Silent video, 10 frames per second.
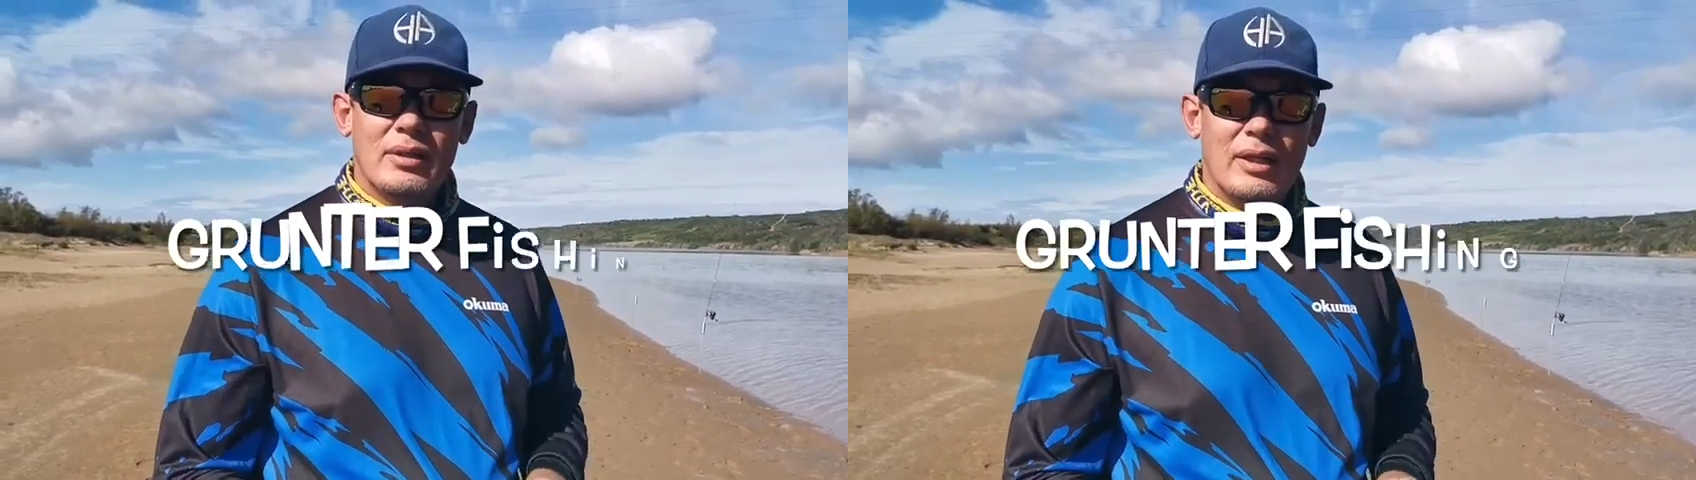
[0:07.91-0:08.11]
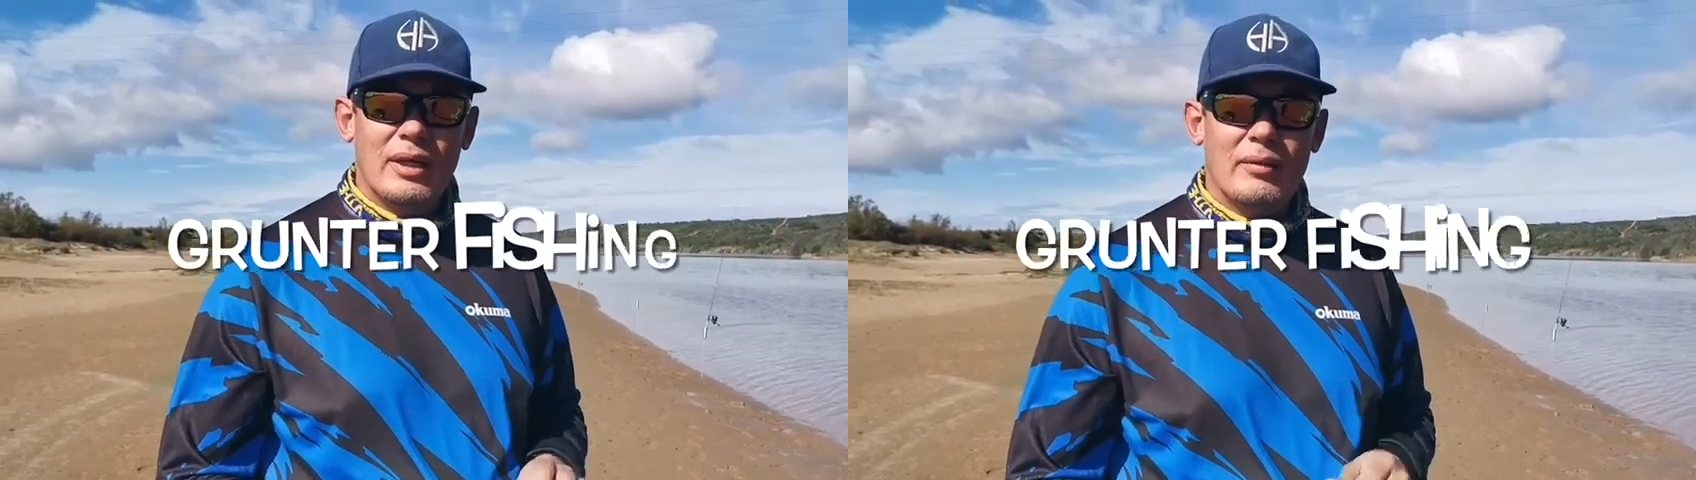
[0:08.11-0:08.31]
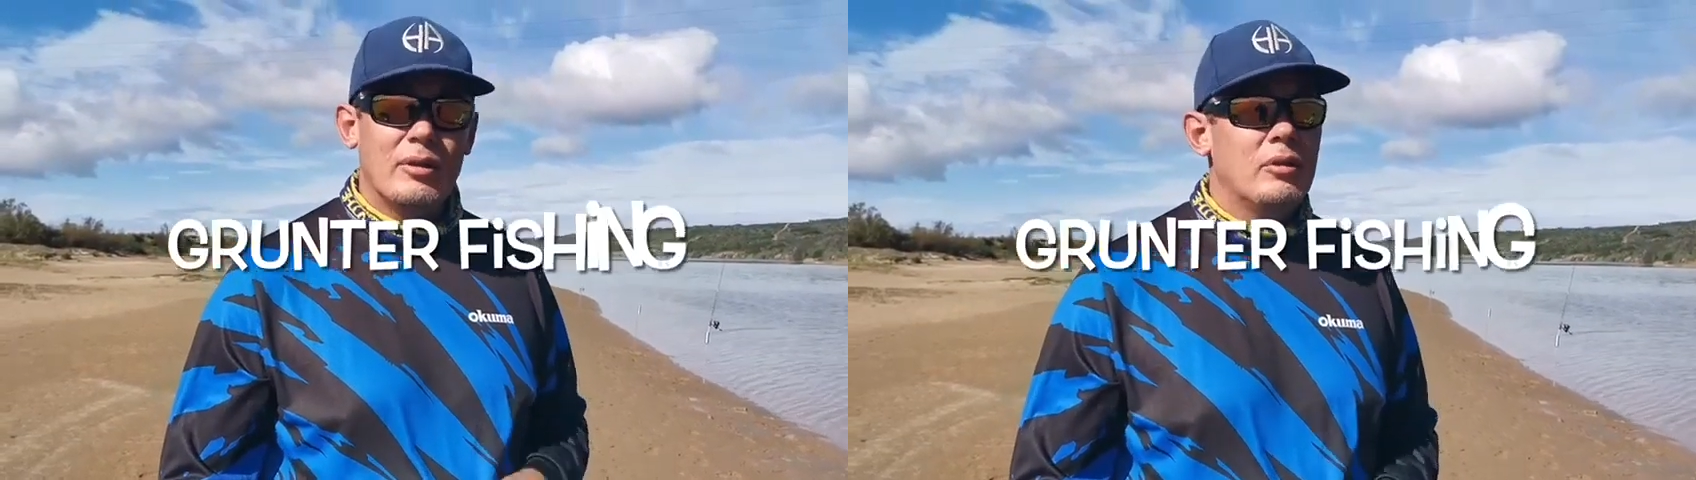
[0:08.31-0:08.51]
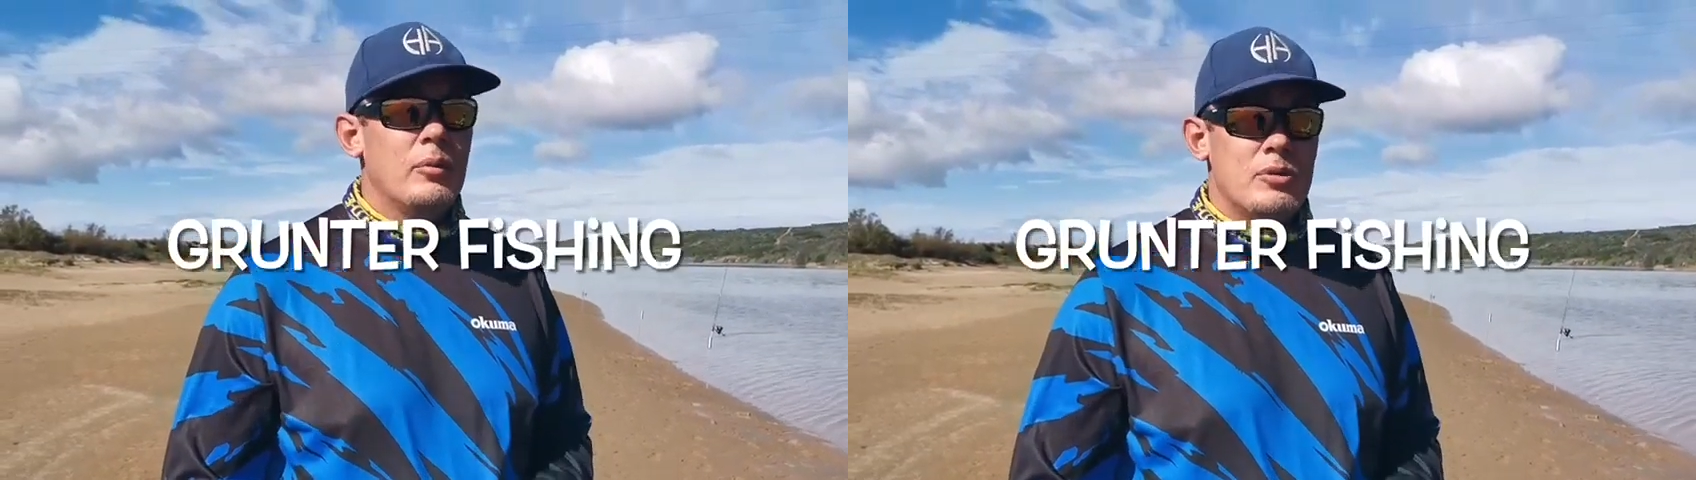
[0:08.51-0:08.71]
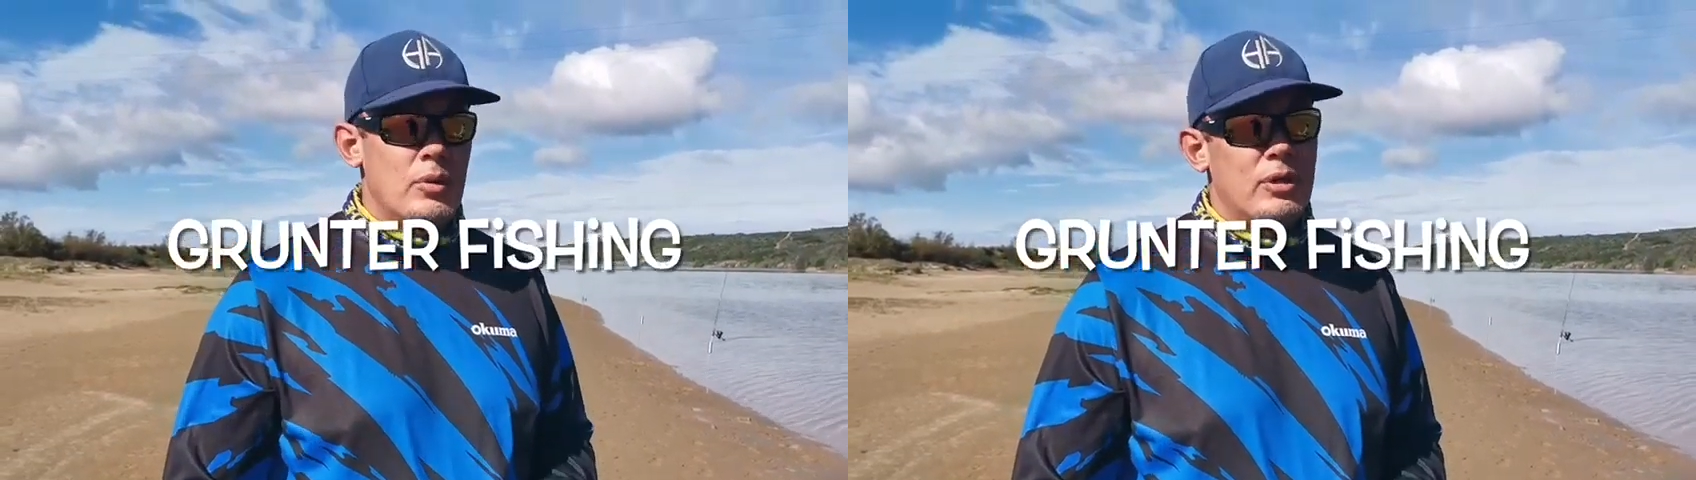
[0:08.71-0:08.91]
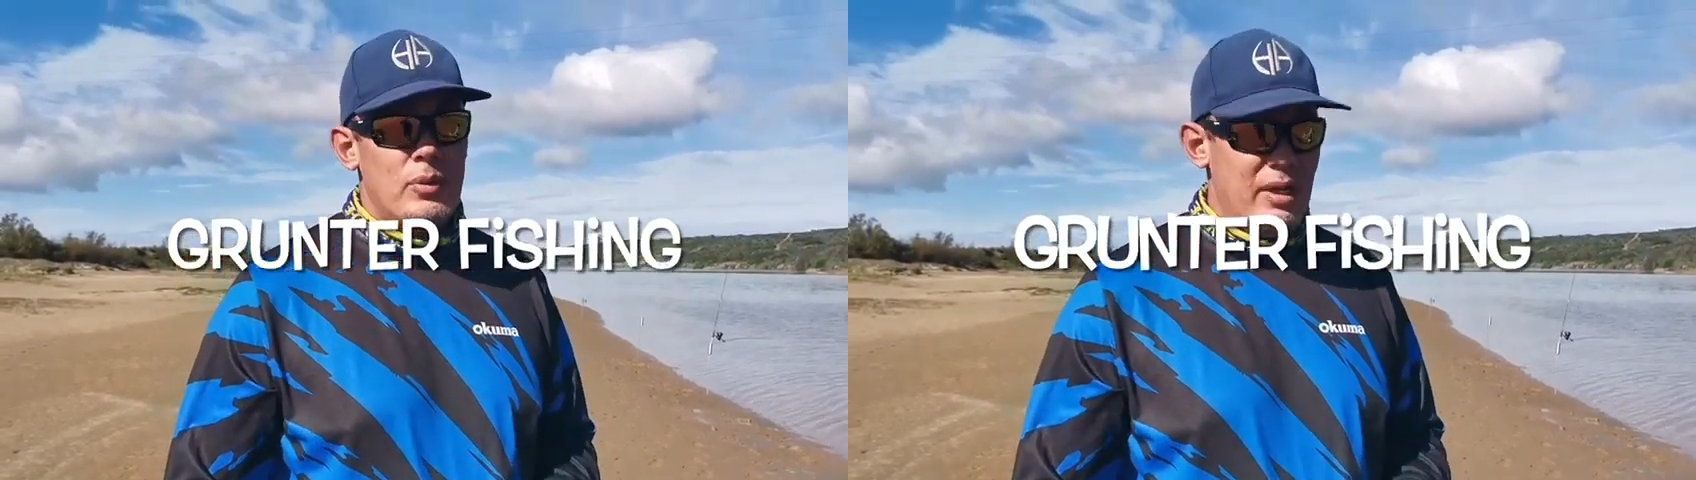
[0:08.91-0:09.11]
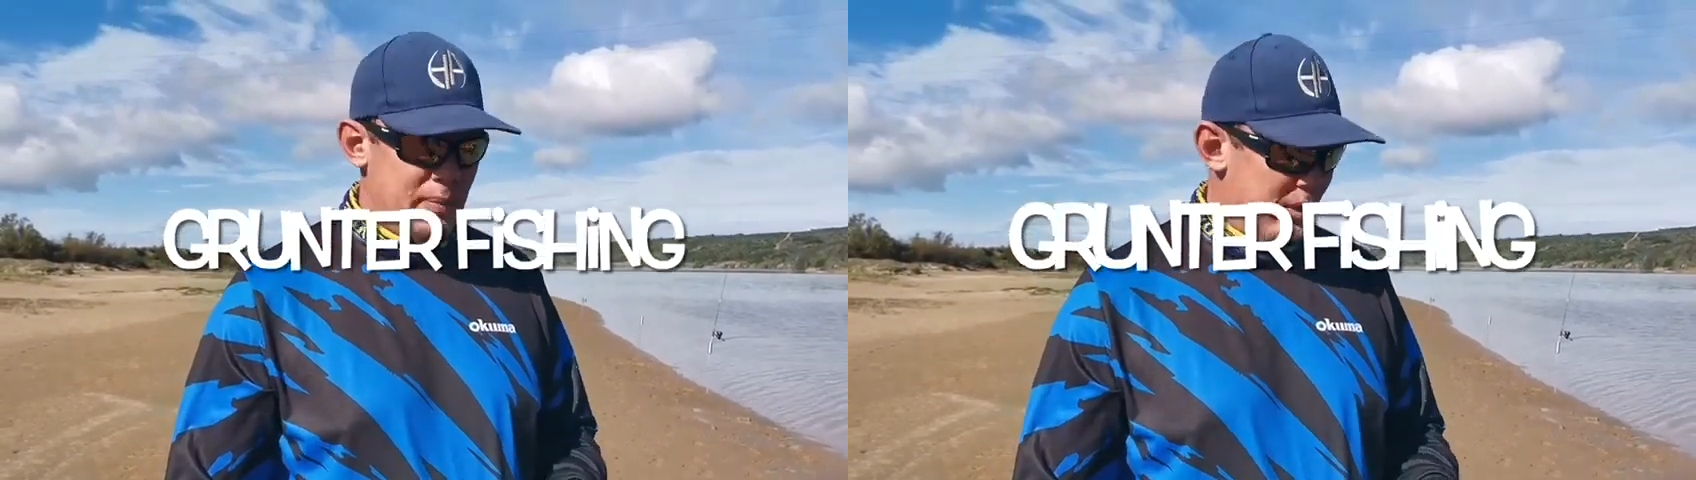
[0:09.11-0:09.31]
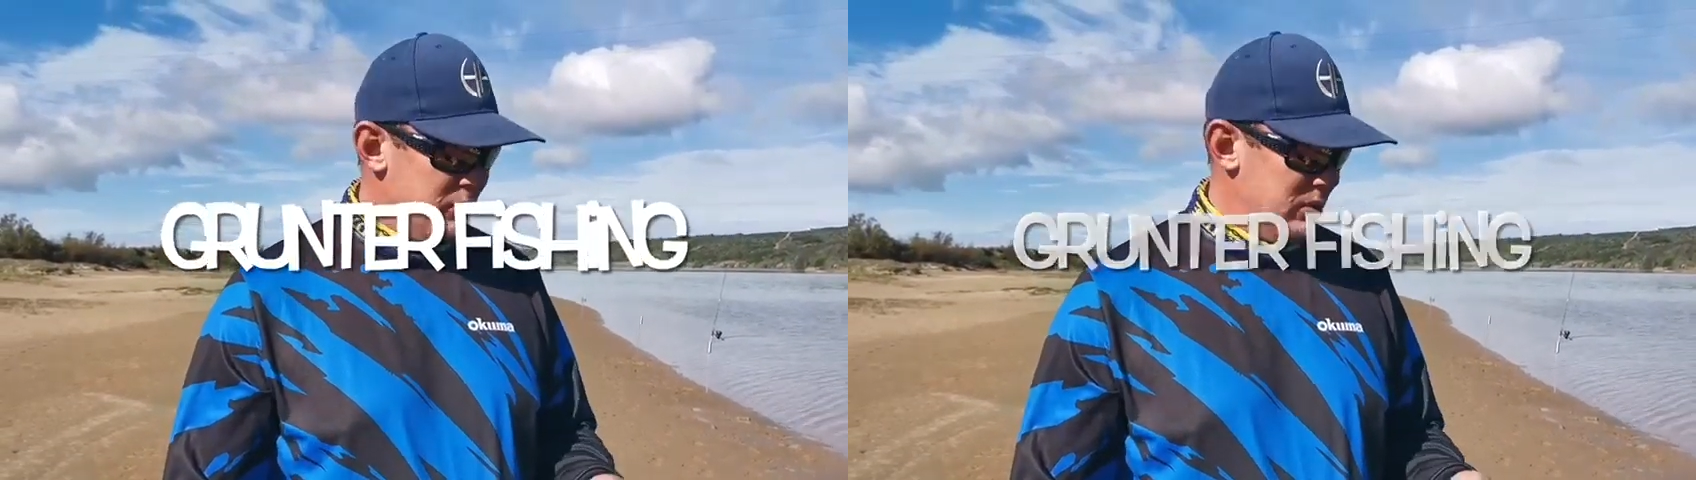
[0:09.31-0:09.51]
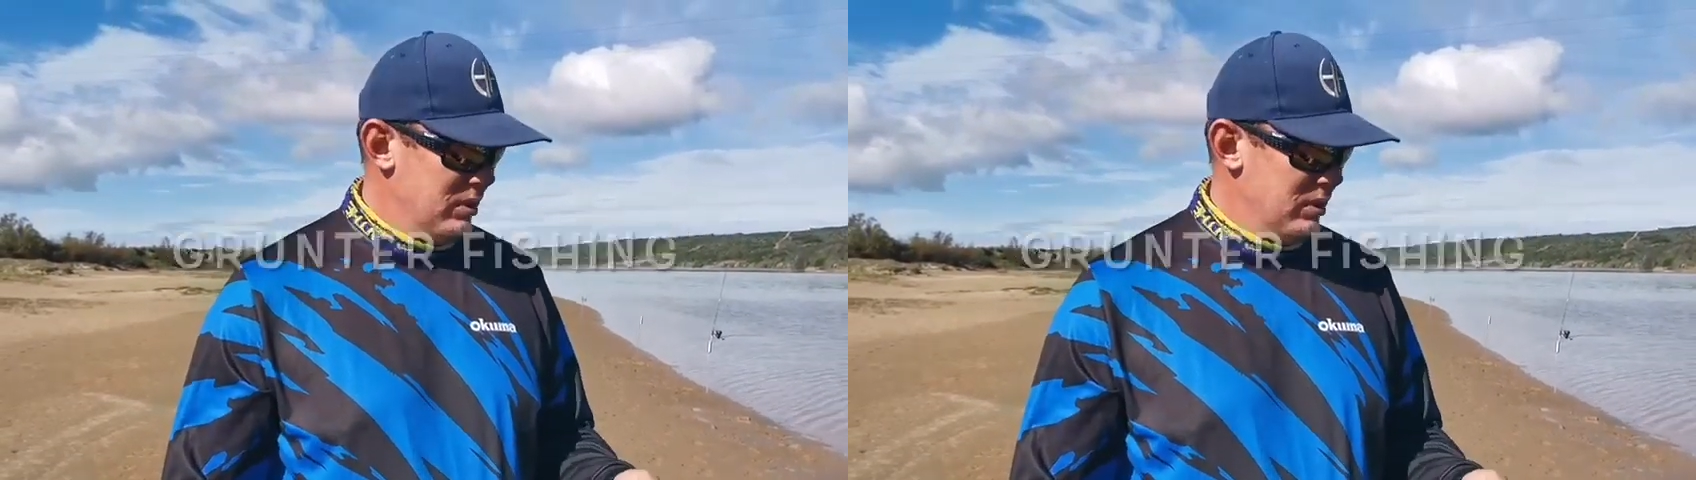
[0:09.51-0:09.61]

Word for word: uh, sorry 20 pound.